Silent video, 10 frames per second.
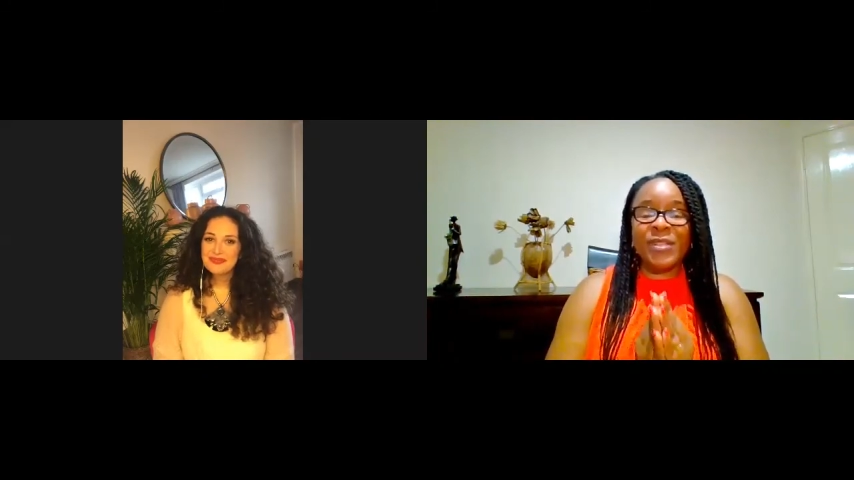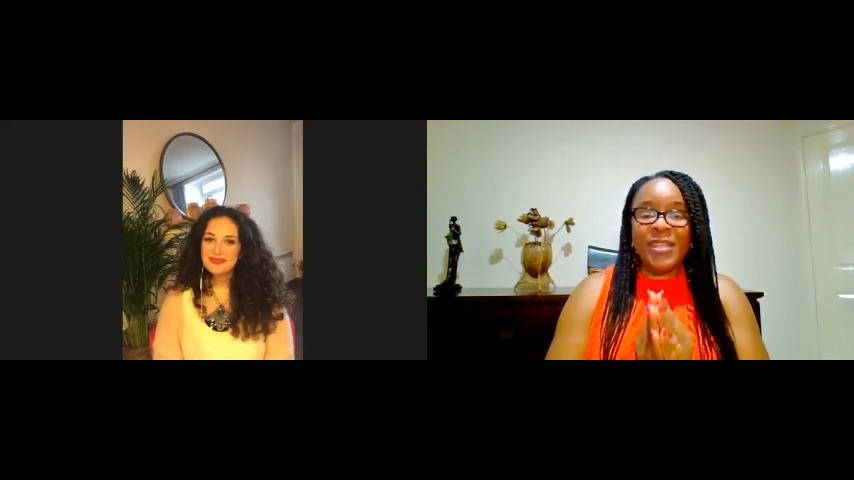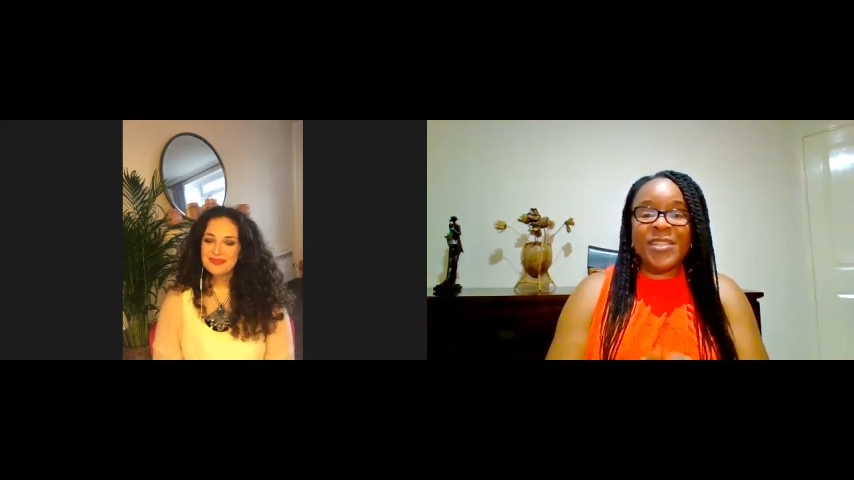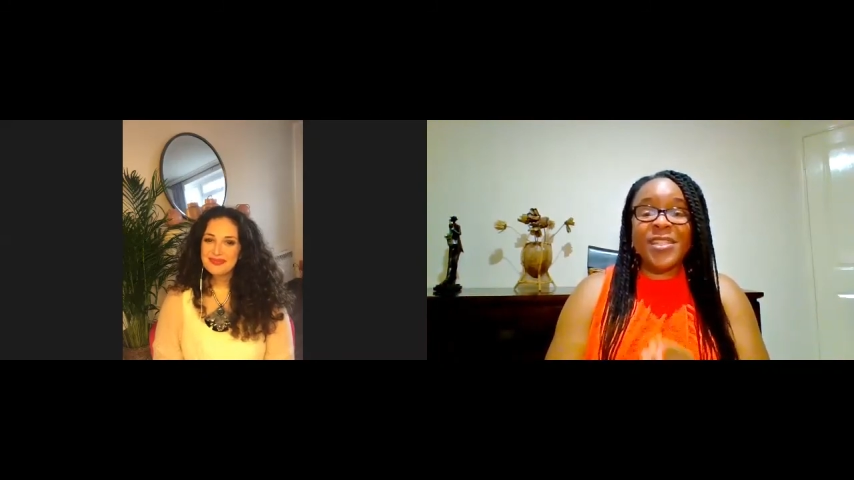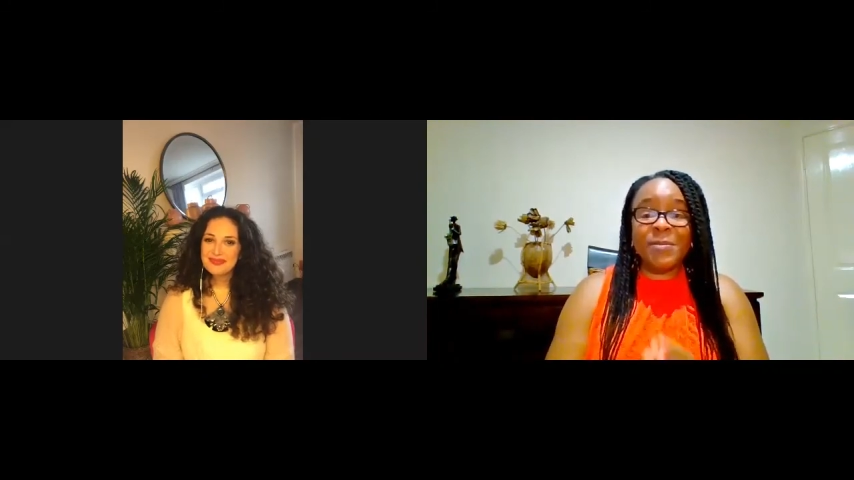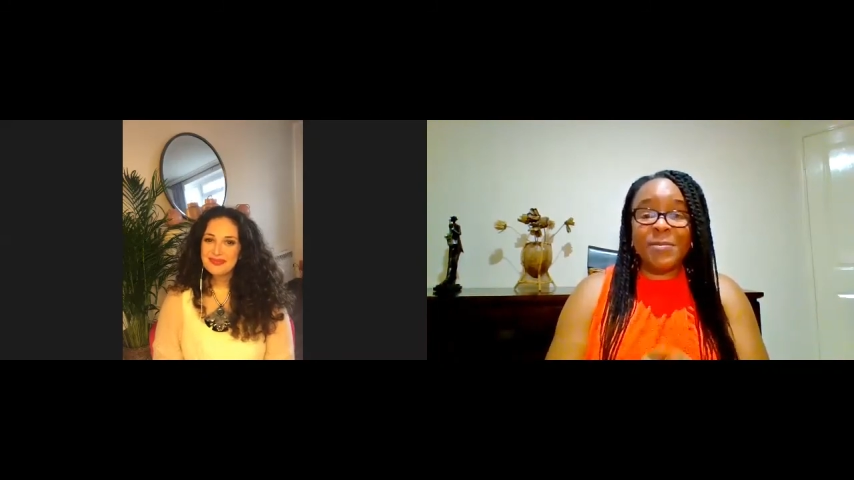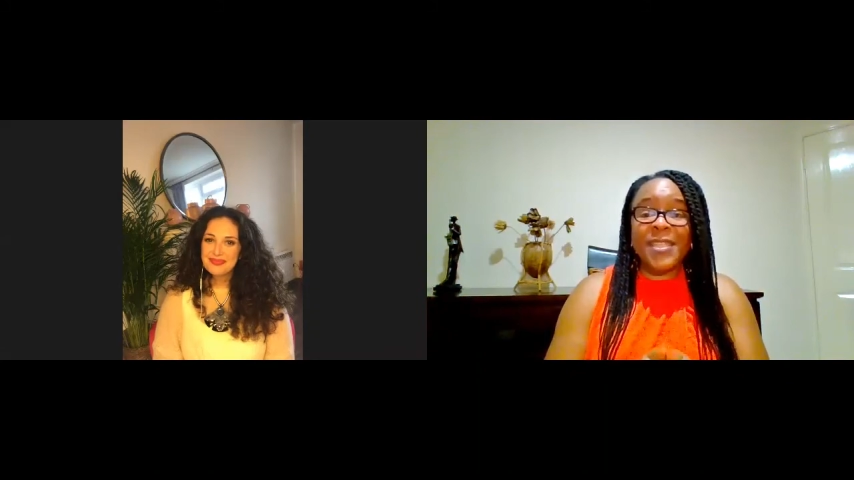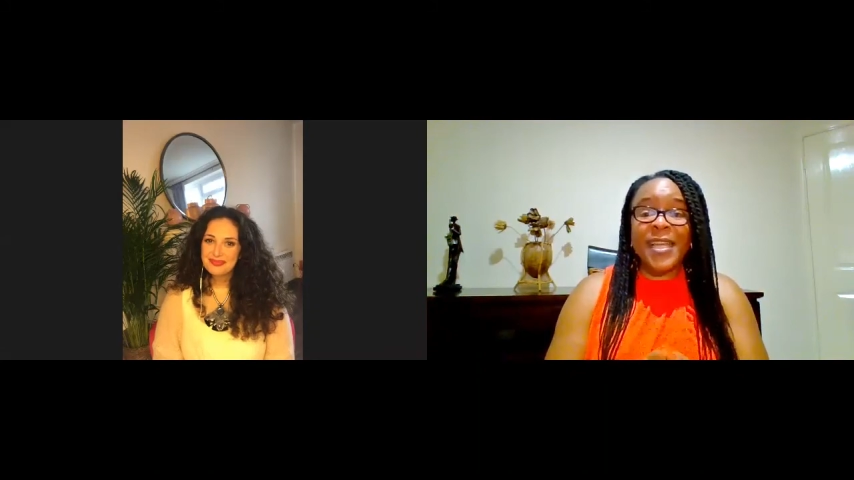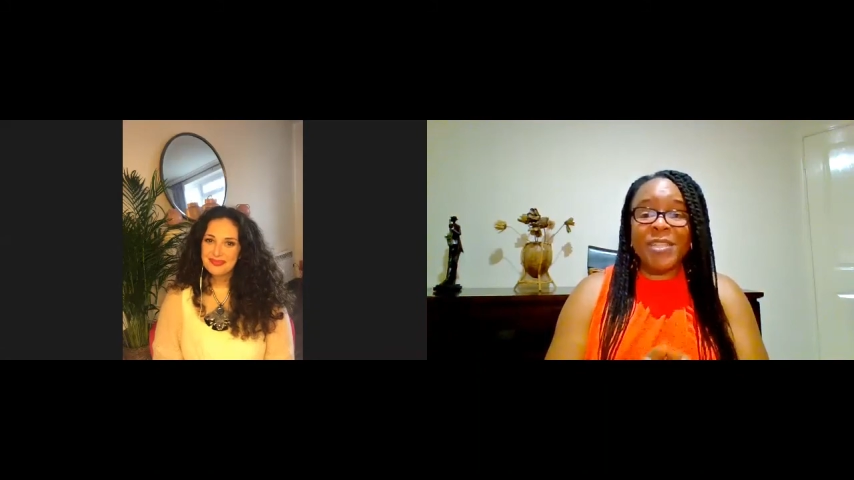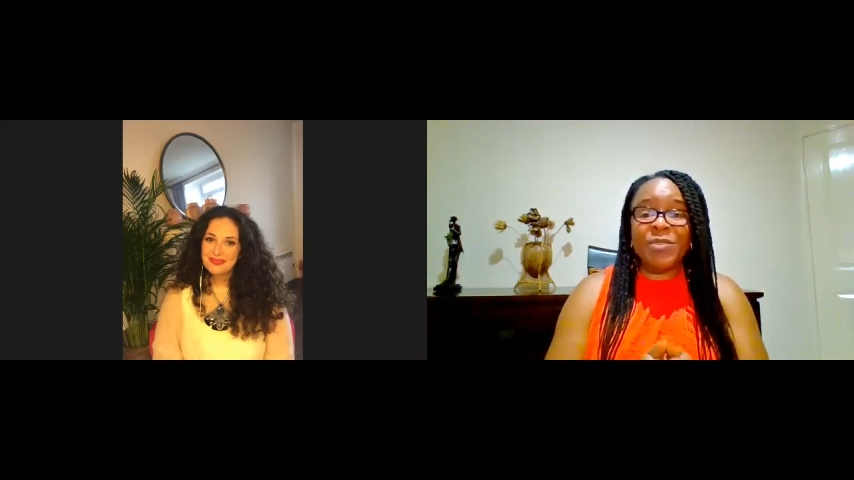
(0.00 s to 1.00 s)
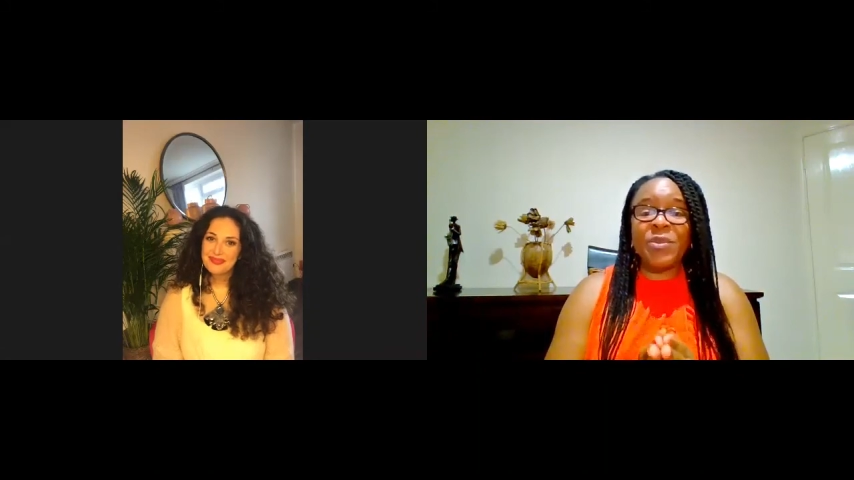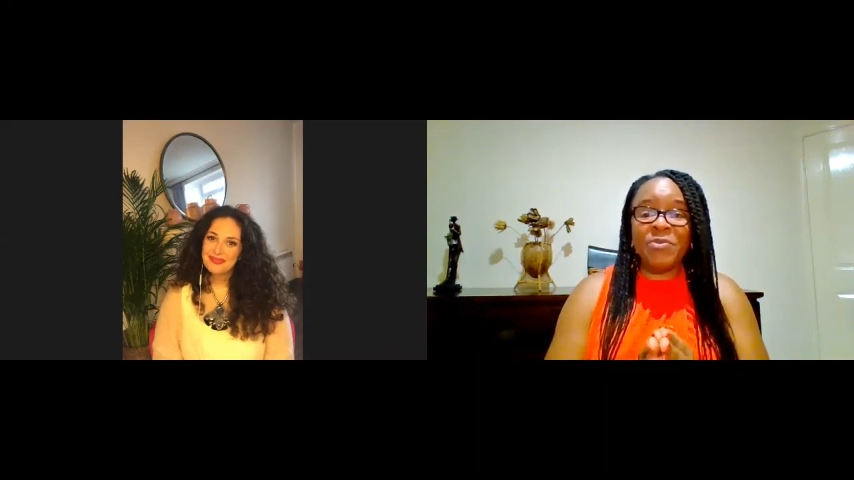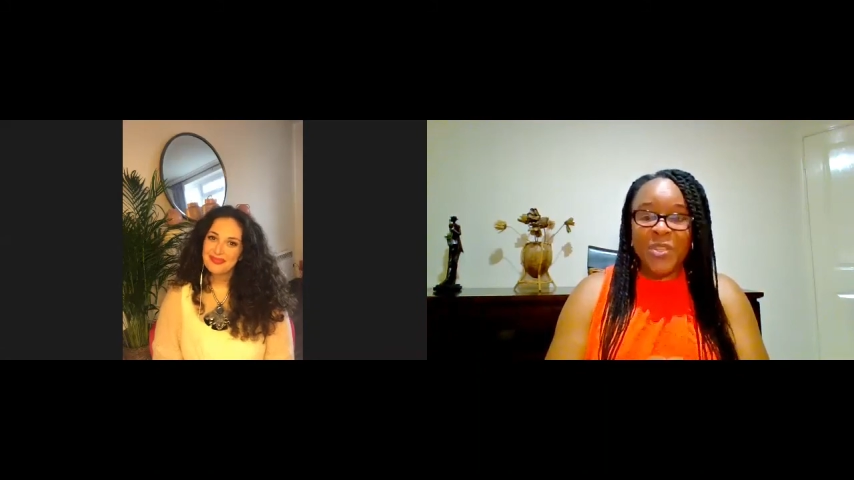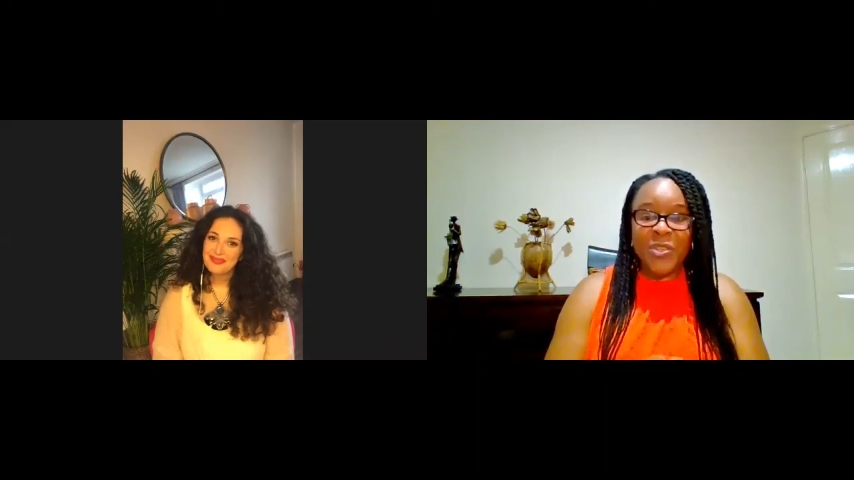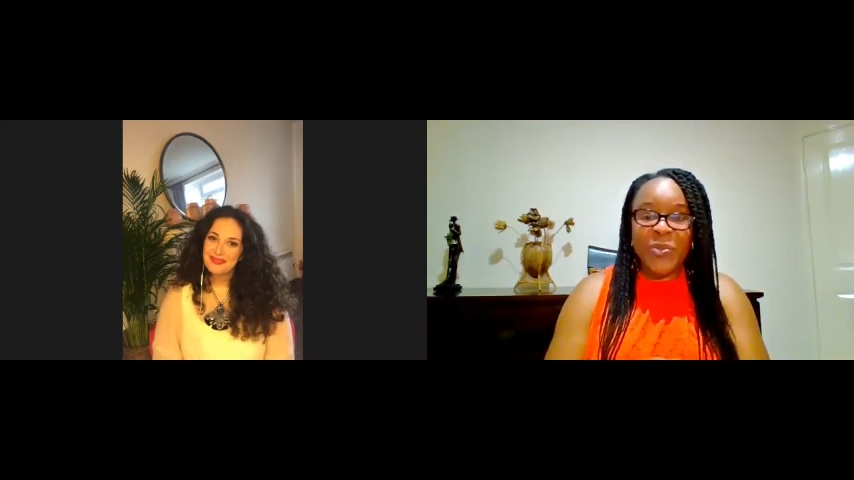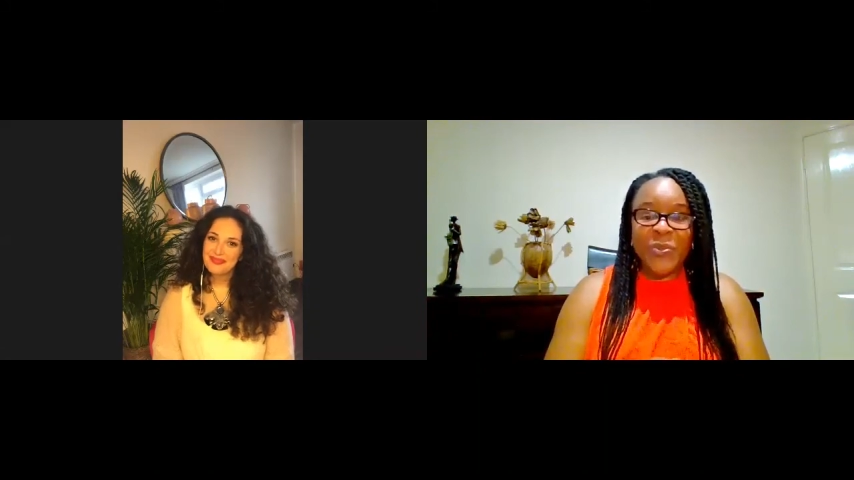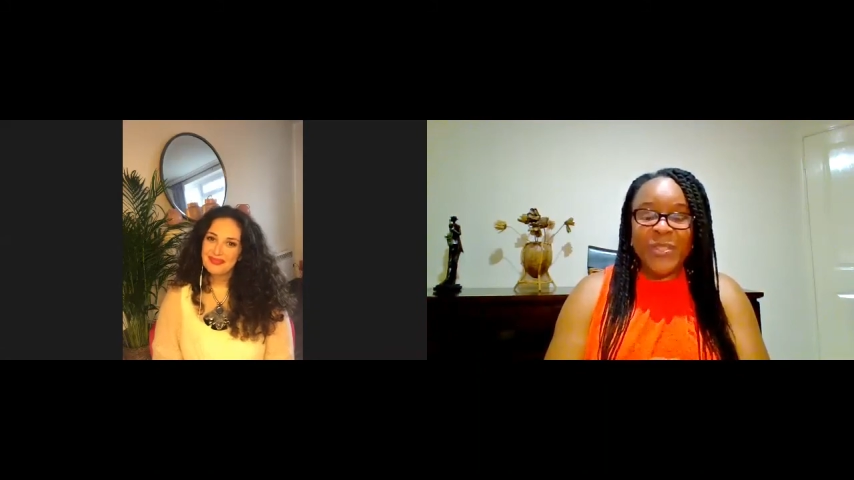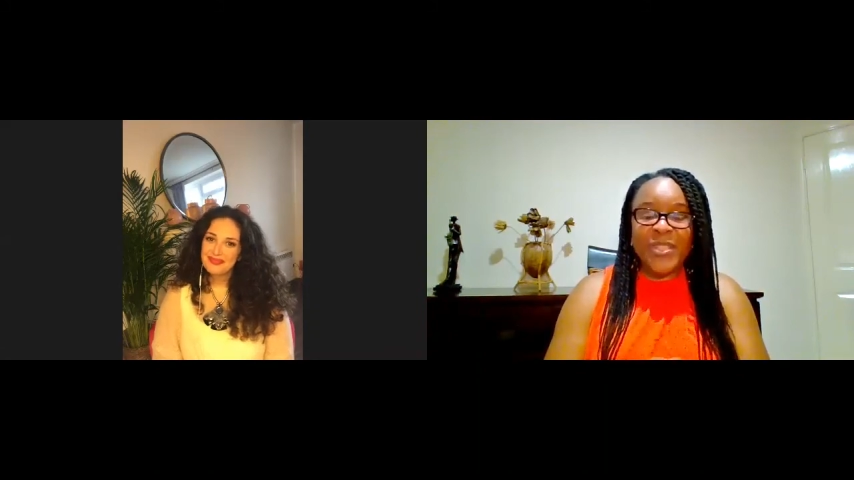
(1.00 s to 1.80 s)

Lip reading: leadership starts with you.